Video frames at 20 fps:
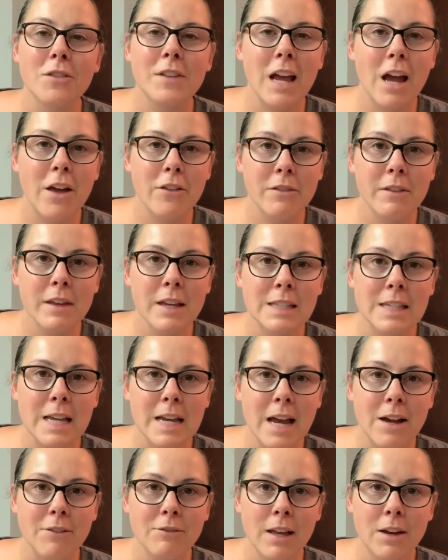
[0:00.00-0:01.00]
So the other things I
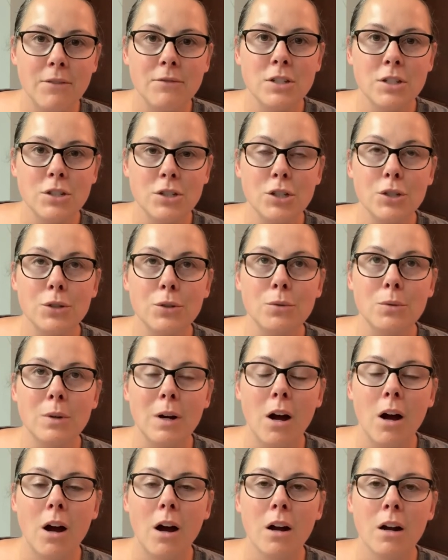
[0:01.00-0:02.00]
have left to do
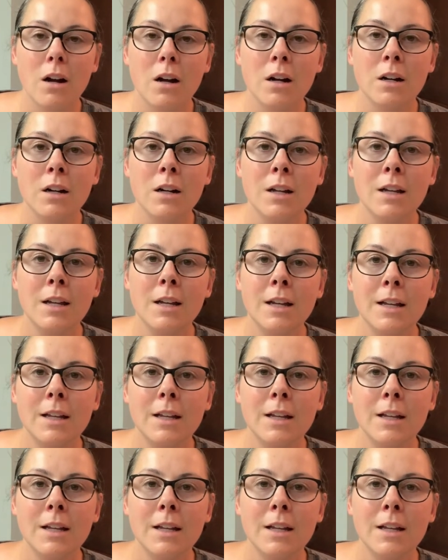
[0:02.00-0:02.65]
are